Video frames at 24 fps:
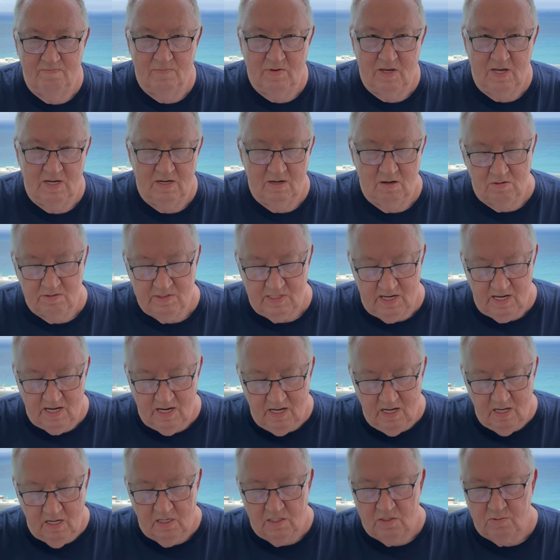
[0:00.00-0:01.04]
and there's an
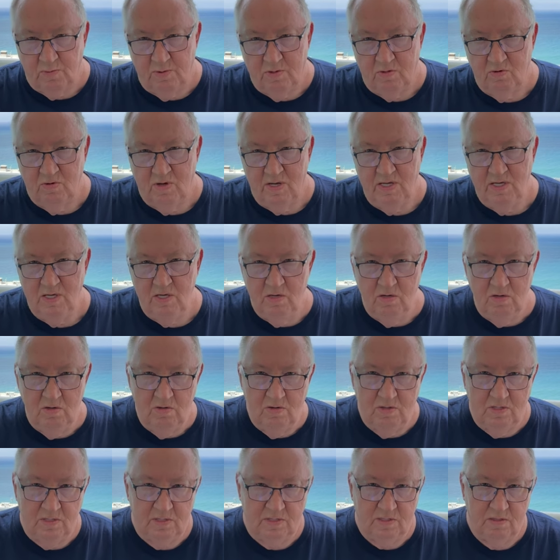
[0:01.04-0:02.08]
inch between you
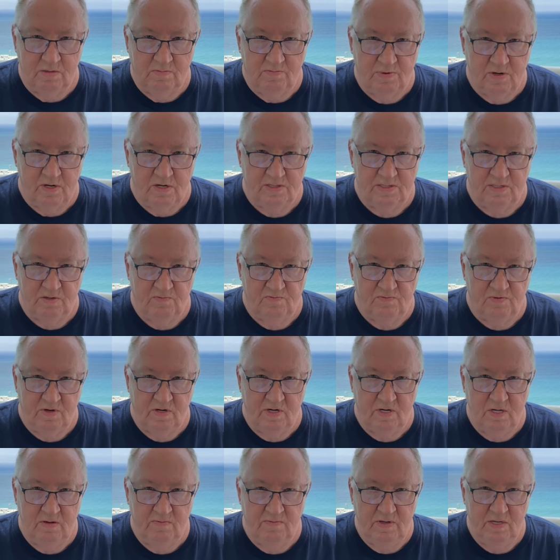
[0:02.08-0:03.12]
and the person in
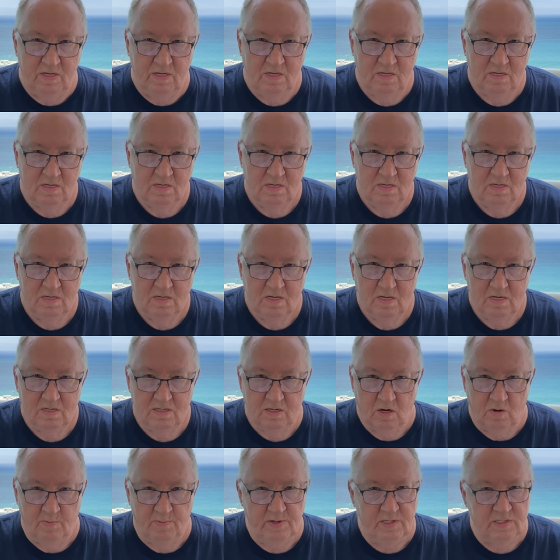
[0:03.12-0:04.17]
front of you,
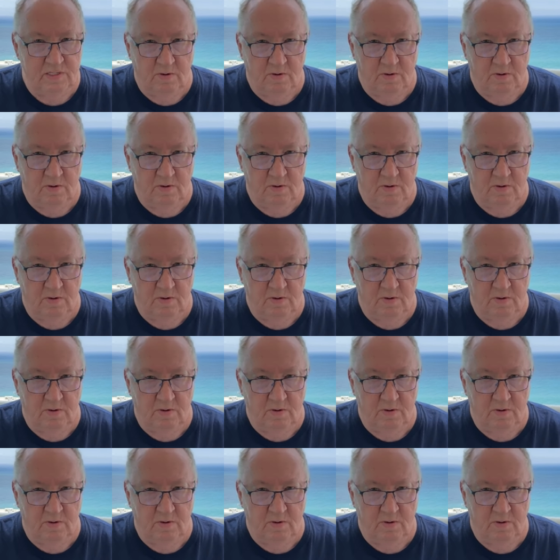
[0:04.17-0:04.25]
don't be